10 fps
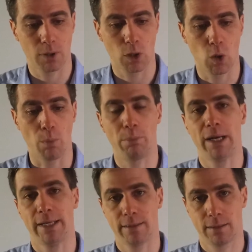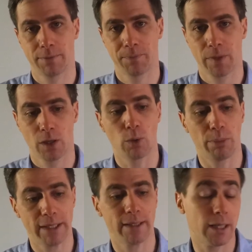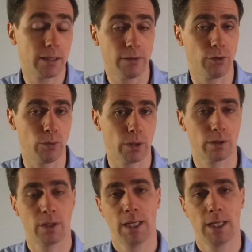completeness, if you want.